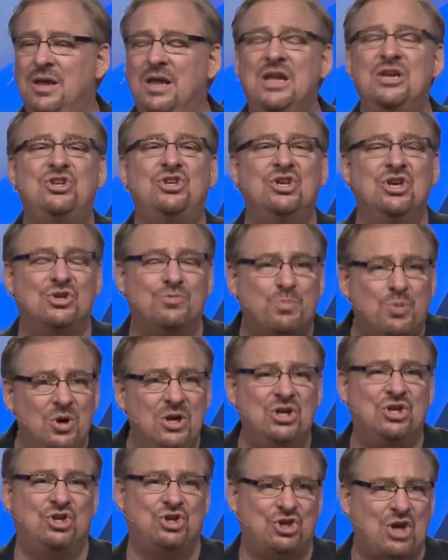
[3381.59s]
is just
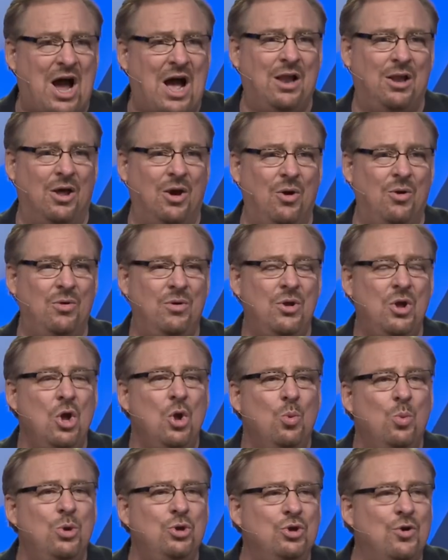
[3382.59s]
pretty shallow
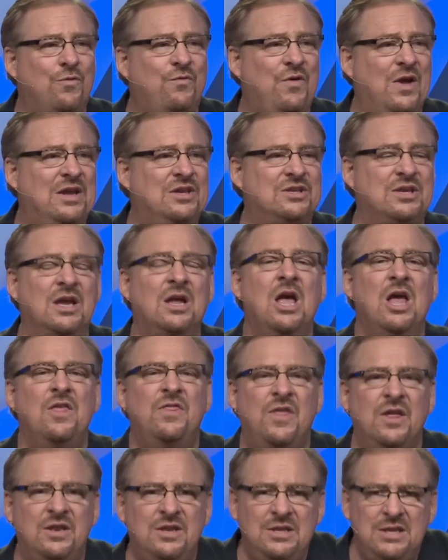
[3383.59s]
when you're facing
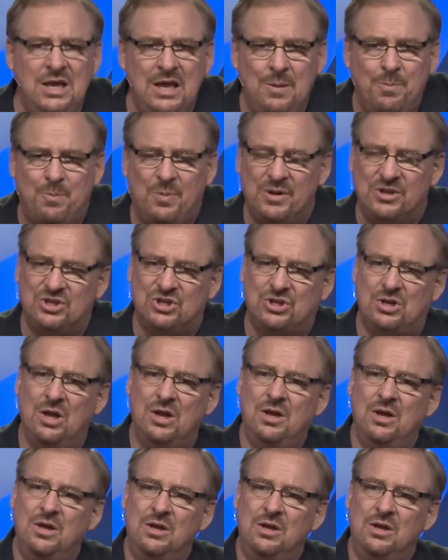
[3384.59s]
the deepest,